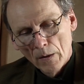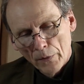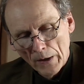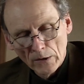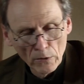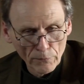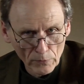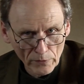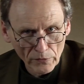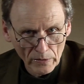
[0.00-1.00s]
Thank you
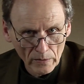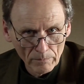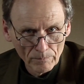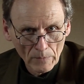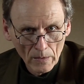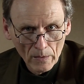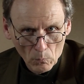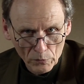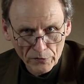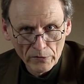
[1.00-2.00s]
for listening.
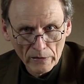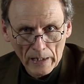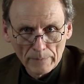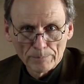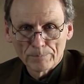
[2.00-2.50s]
We'll see you again.